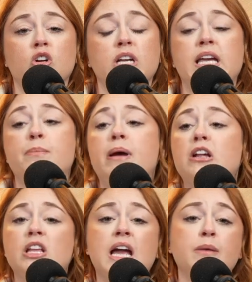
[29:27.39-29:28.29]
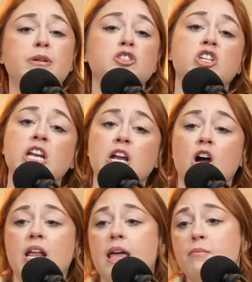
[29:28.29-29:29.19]
he apparently had been cheating on
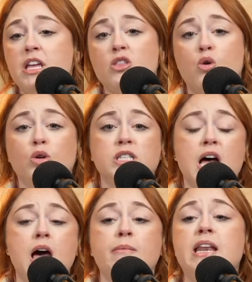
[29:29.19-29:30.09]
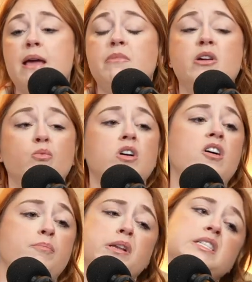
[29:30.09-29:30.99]
Emmy the whole time, and Emmy and Will
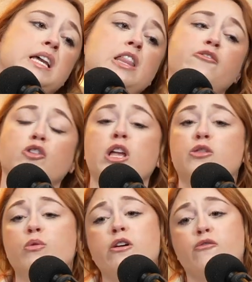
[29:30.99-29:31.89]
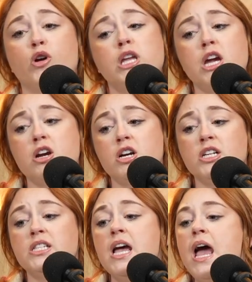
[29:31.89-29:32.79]
have been together for like 3 or 4 years,